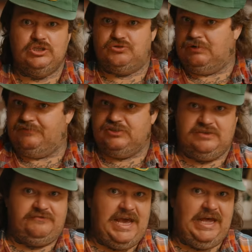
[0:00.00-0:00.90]
There's rivers
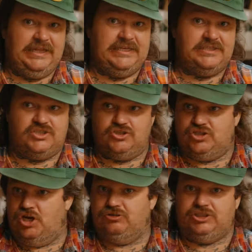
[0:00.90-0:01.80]
and valleys, there's
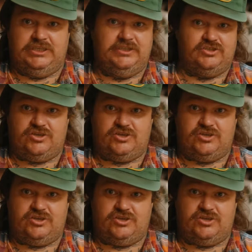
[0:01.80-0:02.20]
ocean, there's